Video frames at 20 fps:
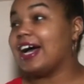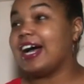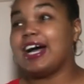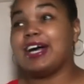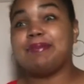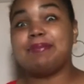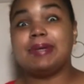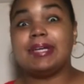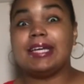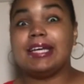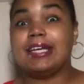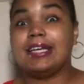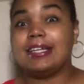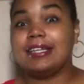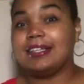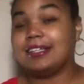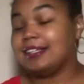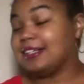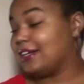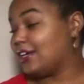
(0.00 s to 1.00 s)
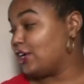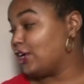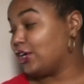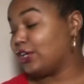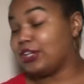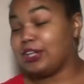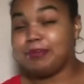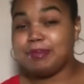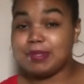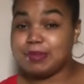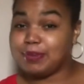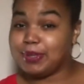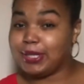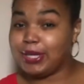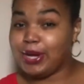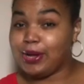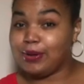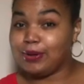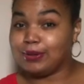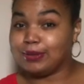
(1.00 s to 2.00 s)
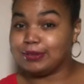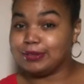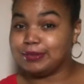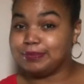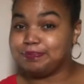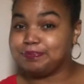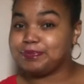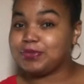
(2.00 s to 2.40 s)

I mean, Oklahoma's pretty old.